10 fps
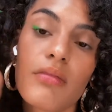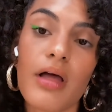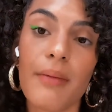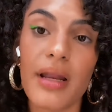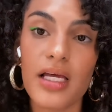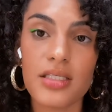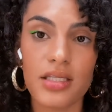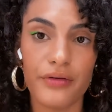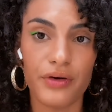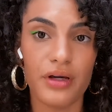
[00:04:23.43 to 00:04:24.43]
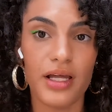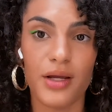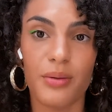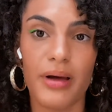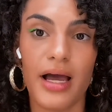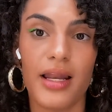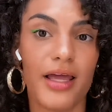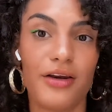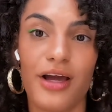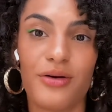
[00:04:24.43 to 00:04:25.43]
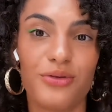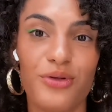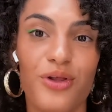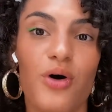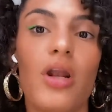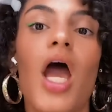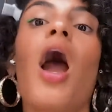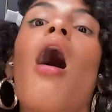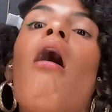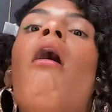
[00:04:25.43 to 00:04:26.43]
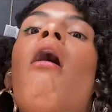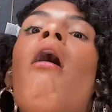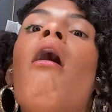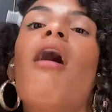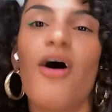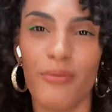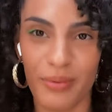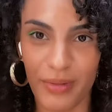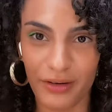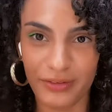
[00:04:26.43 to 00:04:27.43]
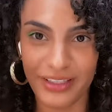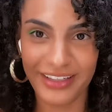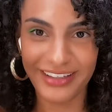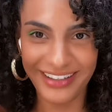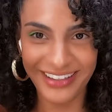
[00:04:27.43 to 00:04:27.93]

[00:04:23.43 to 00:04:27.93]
I'm like a serial killer with my eyeliner. I don't do the whole like open mouth thing.